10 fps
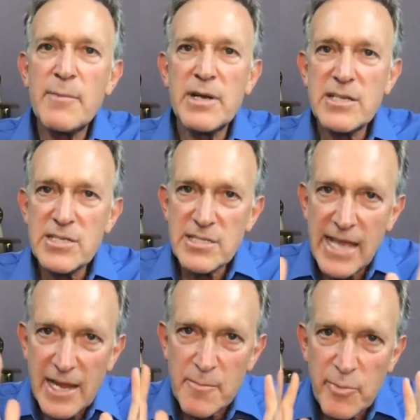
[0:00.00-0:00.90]
I'm going to just
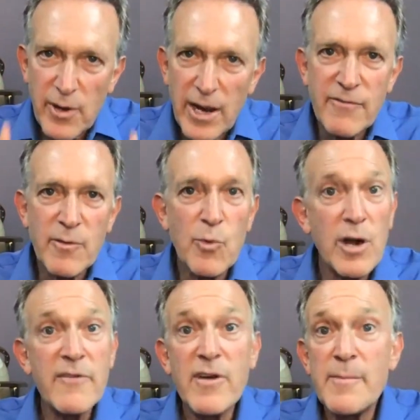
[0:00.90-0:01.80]
take a break from
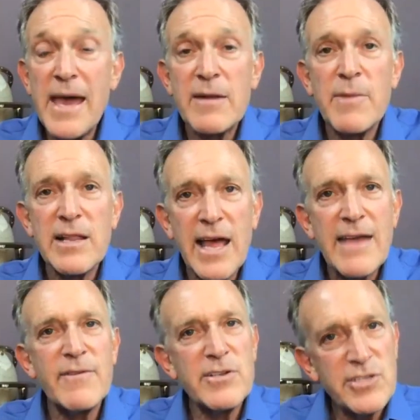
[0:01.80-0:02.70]
wherever I'm at in my
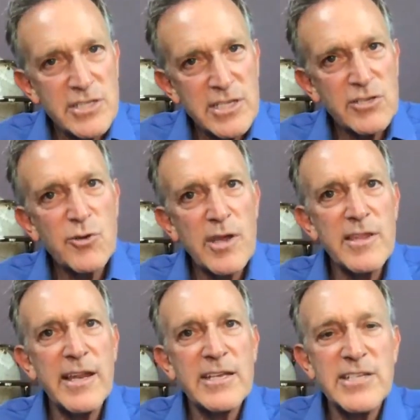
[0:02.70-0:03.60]
life and just enjoy
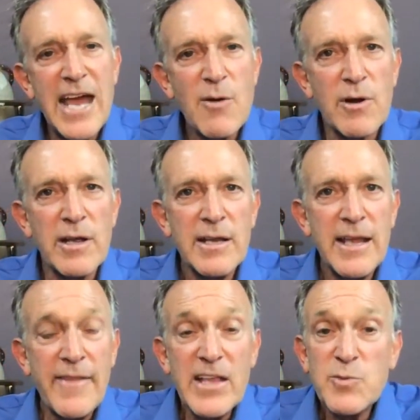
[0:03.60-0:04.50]
the next hour.
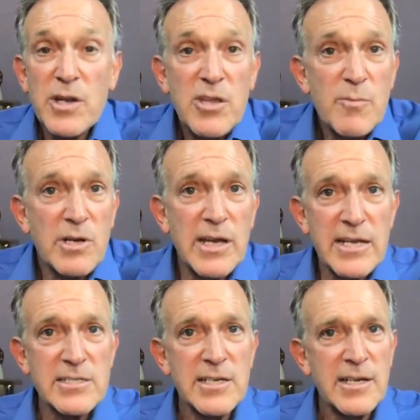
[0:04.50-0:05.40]
And that's what humor
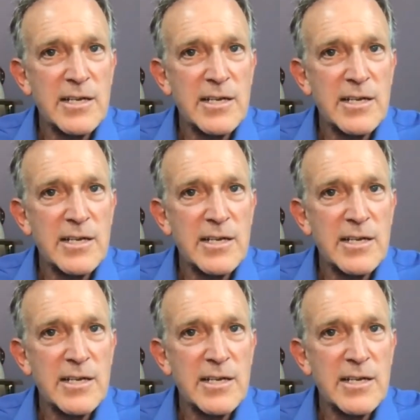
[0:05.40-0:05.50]
does.